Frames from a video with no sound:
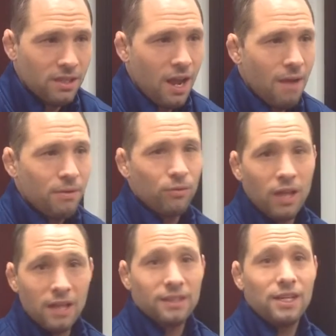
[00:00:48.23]
time and
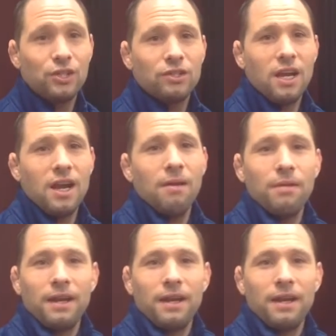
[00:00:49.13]
relaxation time,